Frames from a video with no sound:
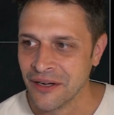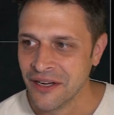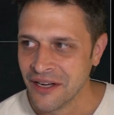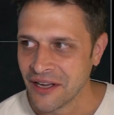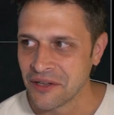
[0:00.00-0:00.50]

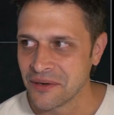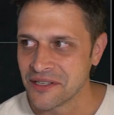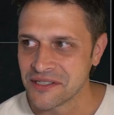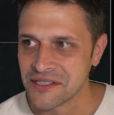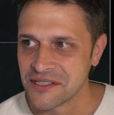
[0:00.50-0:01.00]
Yeah.
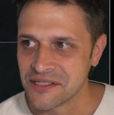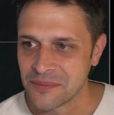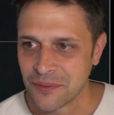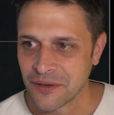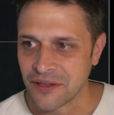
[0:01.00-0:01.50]
Otherwise, this is a
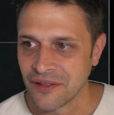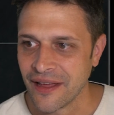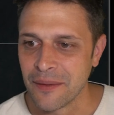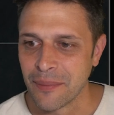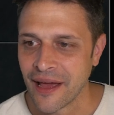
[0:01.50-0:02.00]
pretty
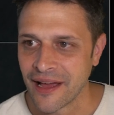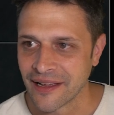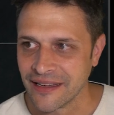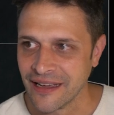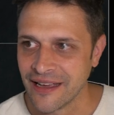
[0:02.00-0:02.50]
light pack,
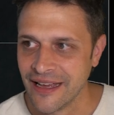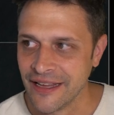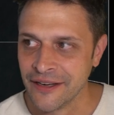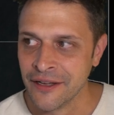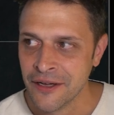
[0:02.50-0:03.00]

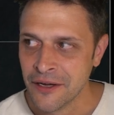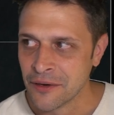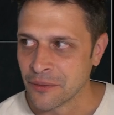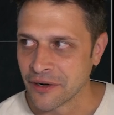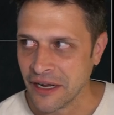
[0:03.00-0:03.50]
and
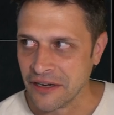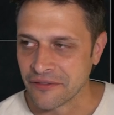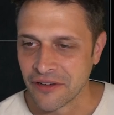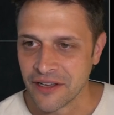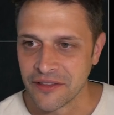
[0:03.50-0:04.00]
we're kind of
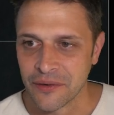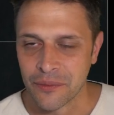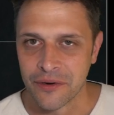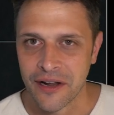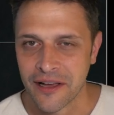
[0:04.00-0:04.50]
glad that
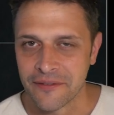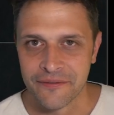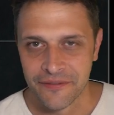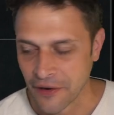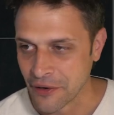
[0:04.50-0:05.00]
we're not
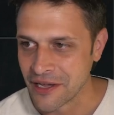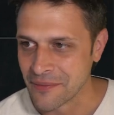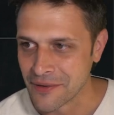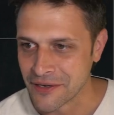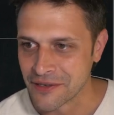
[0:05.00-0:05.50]
very
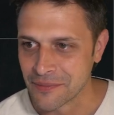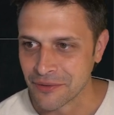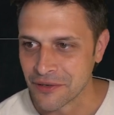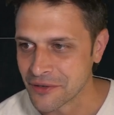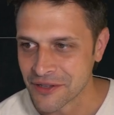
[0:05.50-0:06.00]
committed to
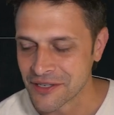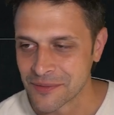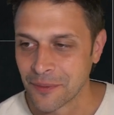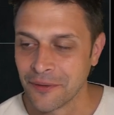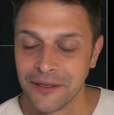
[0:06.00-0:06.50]
blue at this
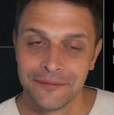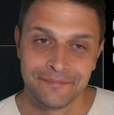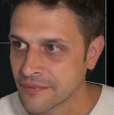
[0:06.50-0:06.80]
point.